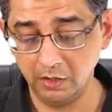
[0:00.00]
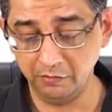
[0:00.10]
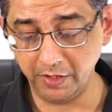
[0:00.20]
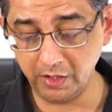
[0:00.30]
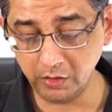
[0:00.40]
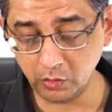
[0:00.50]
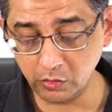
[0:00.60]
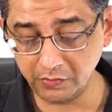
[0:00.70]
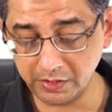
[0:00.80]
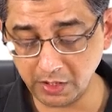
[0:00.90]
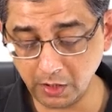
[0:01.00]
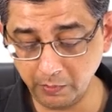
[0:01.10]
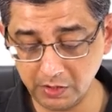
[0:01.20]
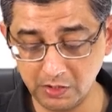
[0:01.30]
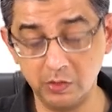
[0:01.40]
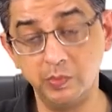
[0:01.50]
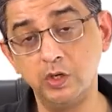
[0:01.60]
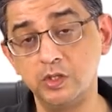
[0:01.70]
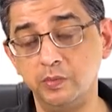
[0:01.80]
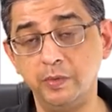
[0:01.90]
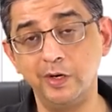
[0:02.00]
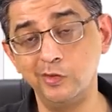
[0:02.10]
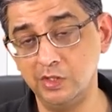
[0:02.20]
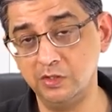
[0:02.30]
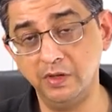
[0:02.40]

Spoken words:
variant Creutzfeldt-Jakob disease, because it produces